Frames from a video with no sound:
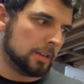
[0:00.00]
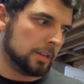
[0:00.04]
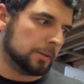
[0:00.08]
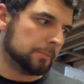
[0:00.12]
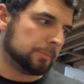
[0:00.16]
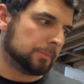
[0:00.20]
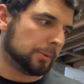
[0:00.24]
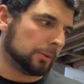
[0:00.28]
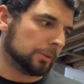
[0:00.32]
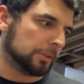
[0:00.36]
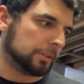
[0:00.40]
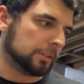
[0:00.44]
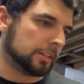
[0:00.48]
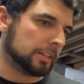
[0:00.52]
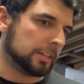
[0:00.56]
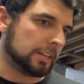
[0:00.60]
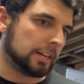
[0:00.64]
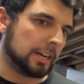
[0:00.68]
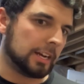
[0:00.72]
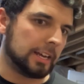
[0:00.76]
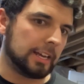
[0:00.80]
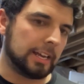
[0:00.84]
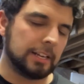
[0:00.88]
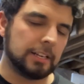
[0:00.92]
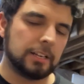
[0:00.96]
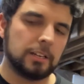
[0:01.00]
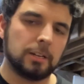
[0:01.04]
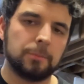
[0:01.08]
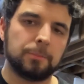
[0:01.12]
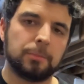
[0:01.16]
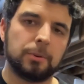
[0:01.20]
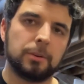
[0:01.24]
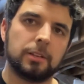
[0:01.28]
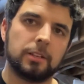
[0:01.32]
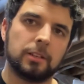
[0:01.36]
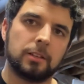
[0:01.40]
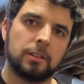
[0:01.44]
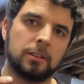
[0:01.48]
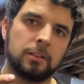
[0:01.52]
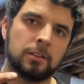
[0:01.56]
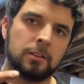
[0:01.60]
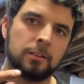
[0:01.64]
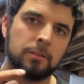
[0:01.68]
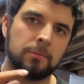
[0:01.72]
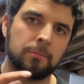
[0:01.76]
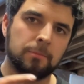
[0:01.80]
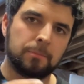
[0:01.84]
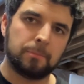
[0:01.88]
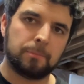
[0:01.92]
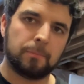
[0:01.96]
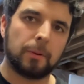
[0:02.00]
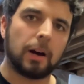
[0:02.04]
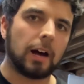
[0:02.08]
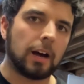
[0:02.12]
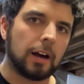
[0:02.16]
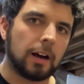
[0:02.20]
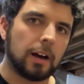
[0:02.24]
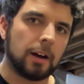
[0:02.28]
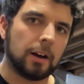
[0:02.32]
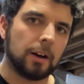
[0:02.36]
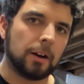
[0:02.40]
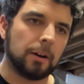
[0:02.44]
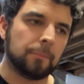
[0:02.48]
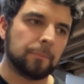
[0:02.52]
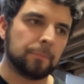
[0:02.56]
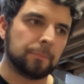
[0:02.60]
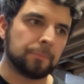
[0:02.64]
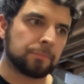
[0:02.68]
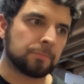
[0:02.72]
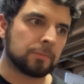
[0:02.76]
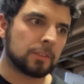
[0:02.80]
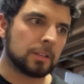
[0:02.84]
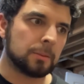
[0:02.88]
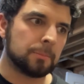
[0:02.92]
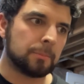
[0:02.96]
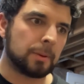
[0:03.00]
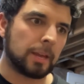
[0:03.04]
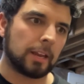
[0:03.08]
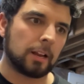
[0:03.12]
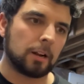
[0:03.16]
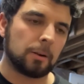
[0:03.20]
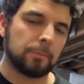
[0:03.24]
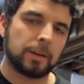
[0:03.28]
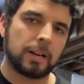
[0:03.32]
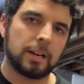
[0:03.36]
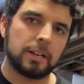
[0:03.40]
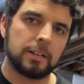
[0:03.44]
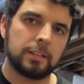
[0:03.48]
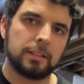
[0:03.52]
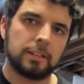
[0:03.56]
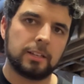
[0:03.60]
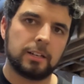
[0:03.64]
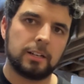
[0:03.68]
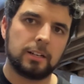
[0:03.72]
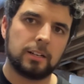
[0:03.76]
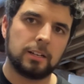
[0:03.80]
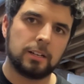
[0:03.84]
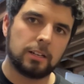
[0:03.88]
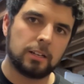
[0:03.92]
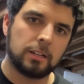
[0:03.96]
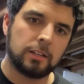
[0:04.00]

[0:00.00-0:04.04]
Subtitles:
bolt, and I ended up putting panel bond in there.